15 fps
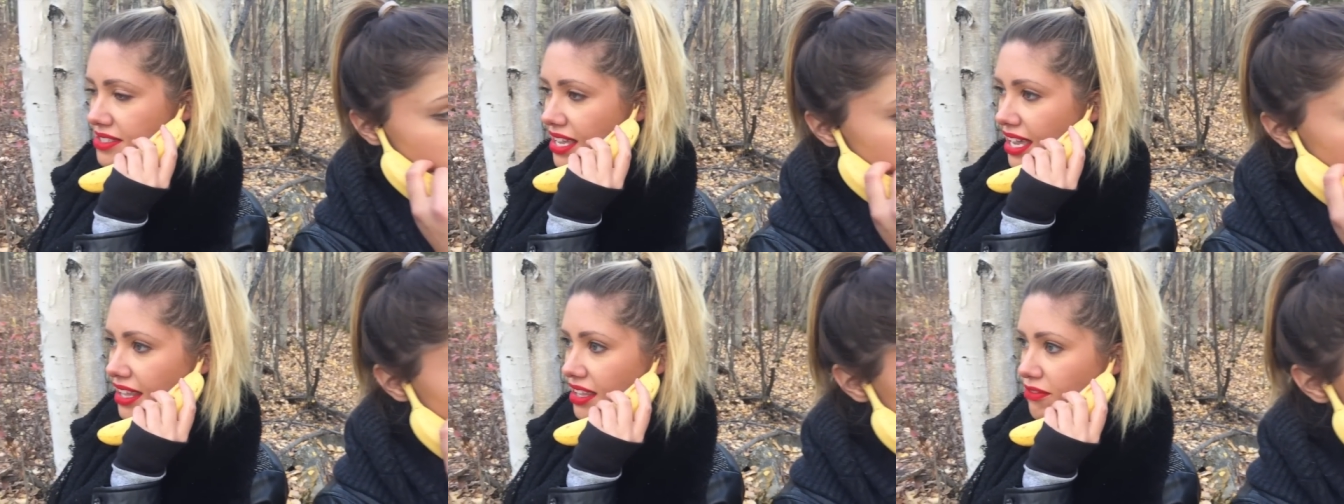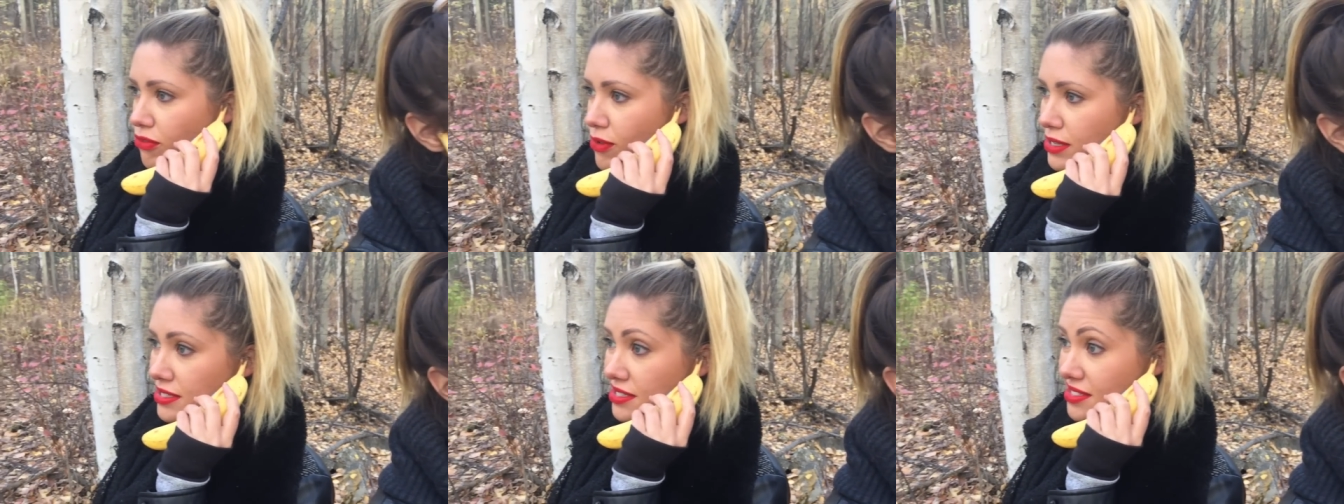a scale of
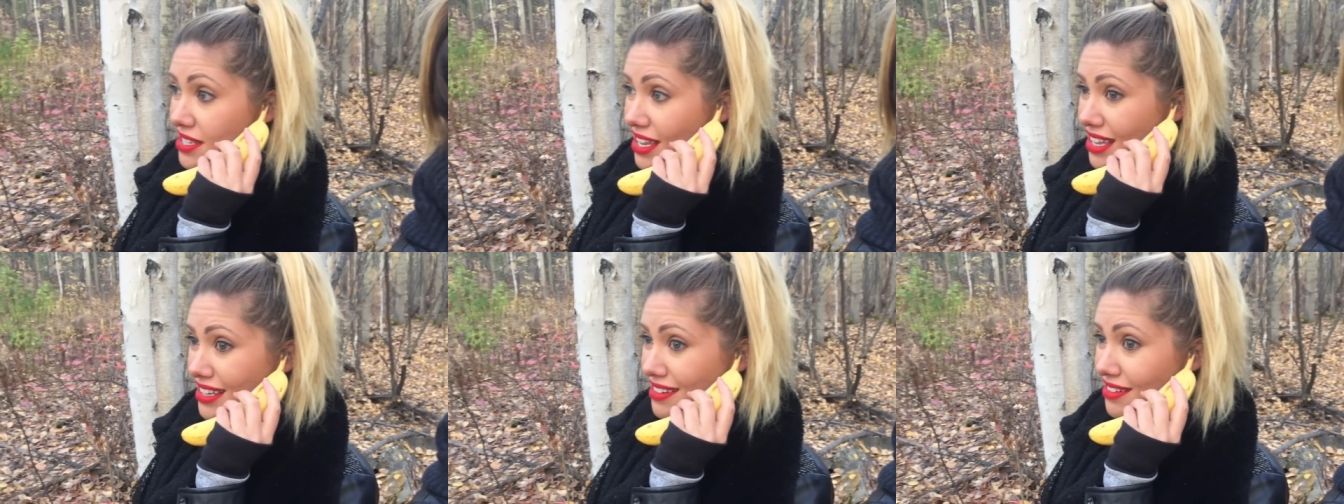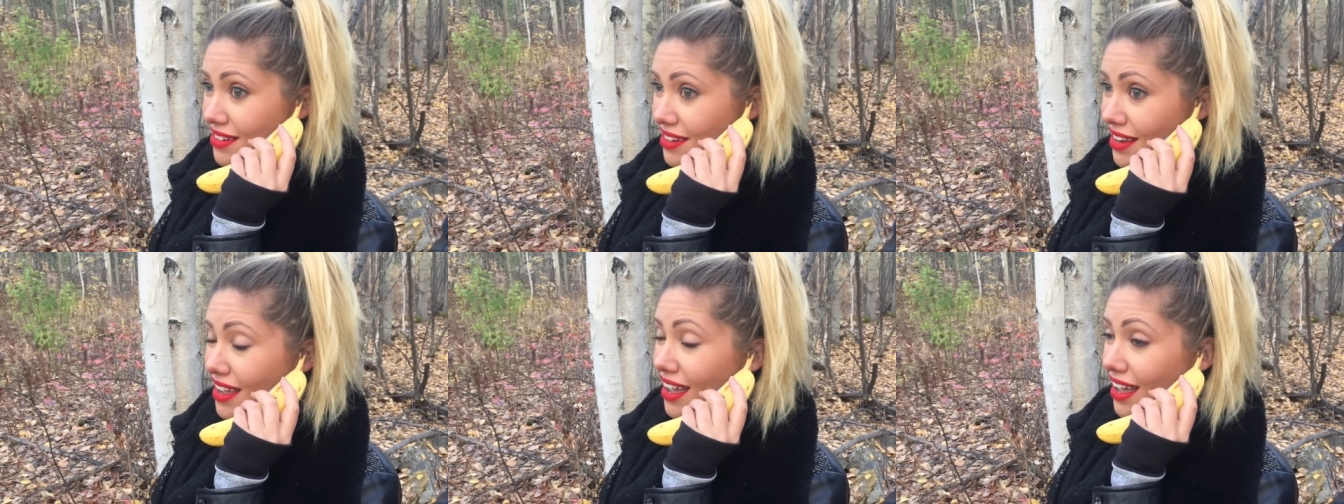1 to 10,
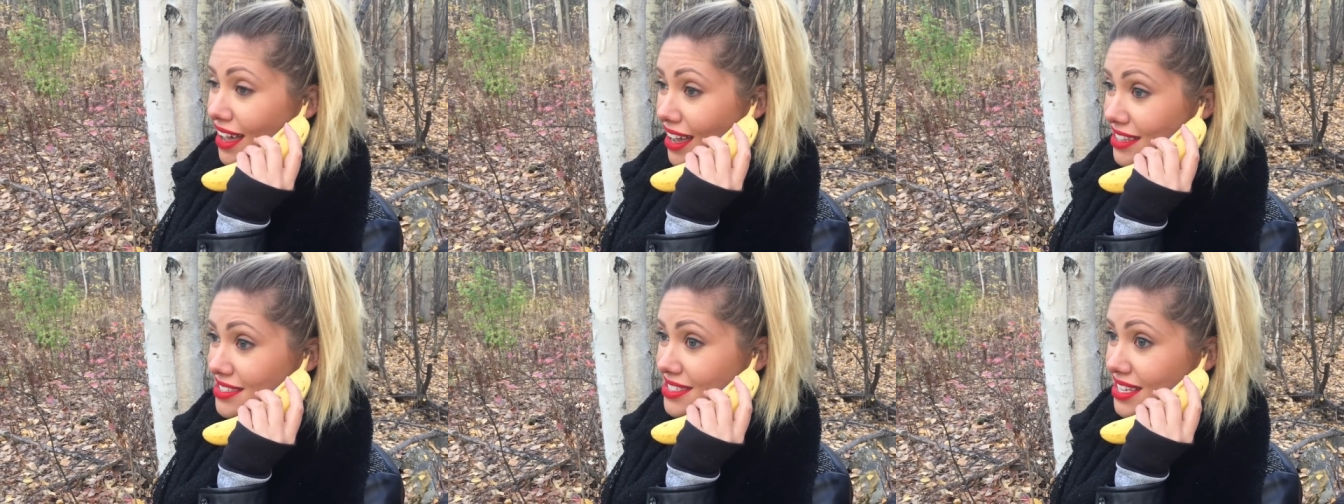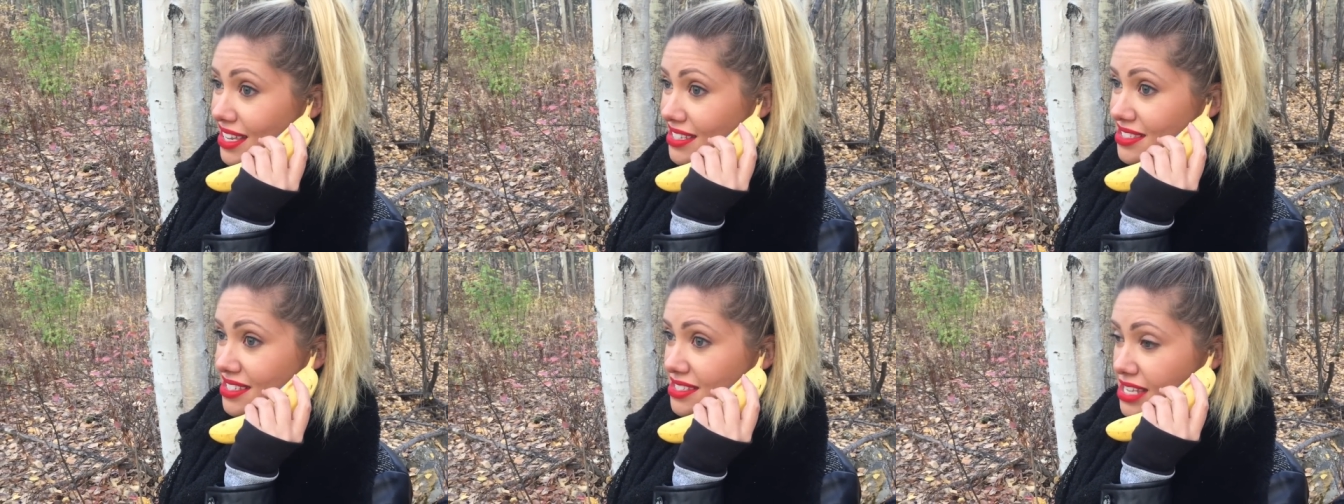I'd
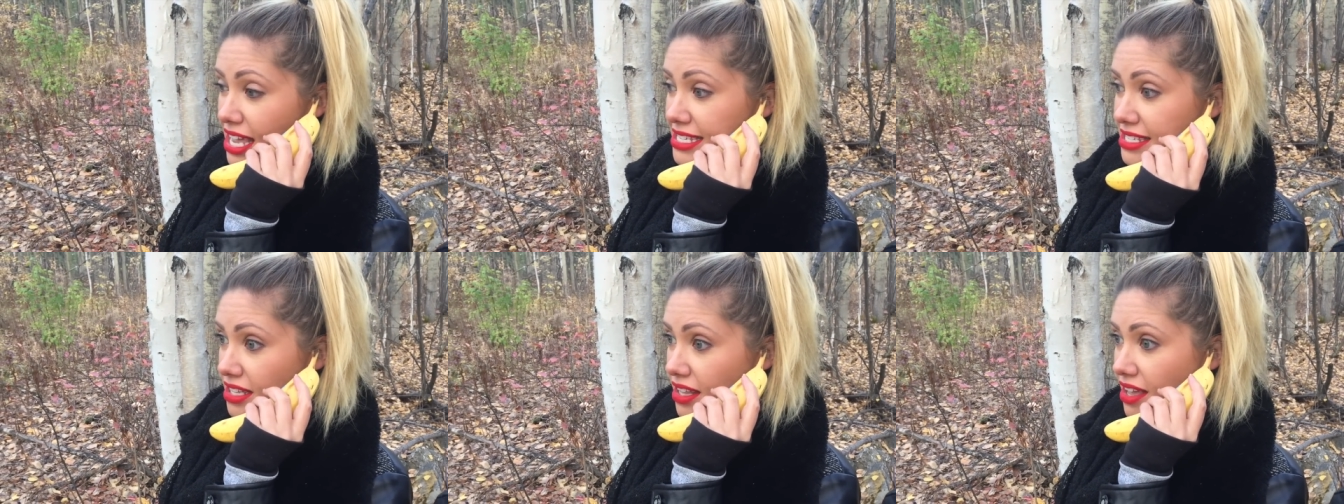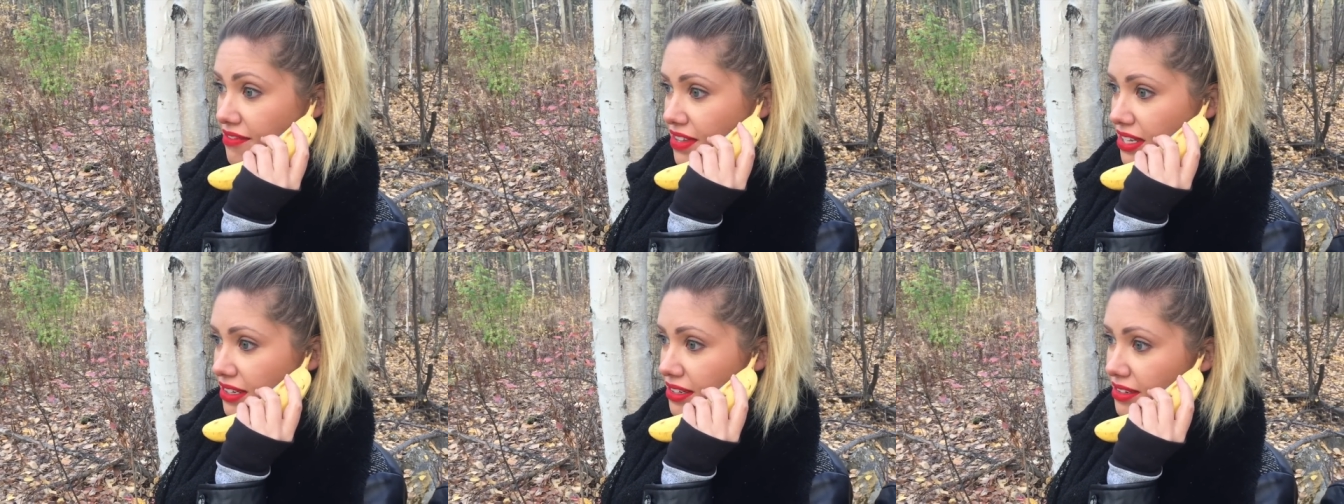say it's a size
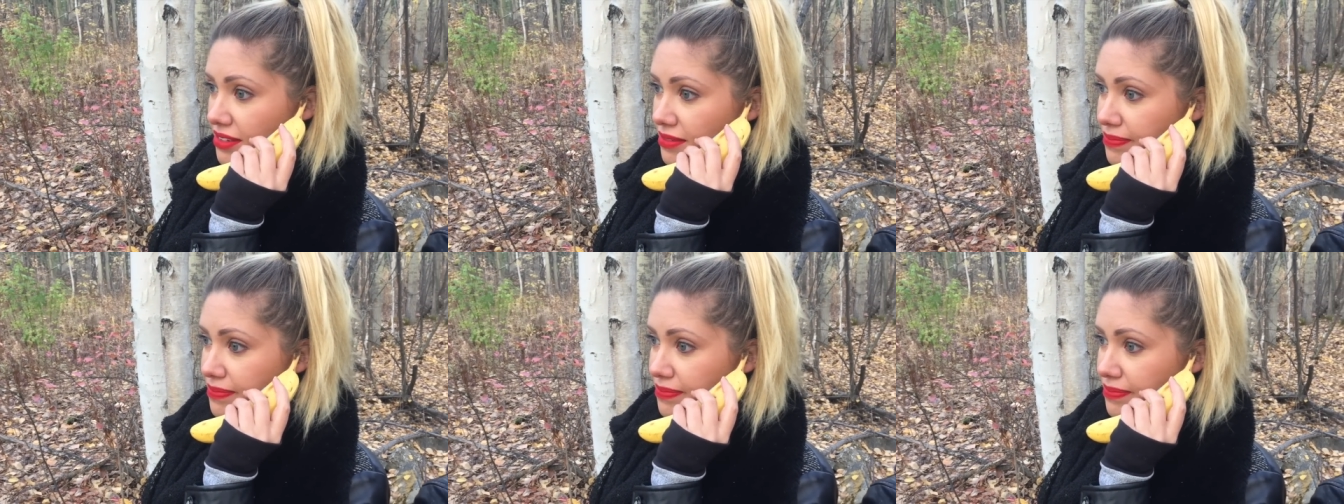11.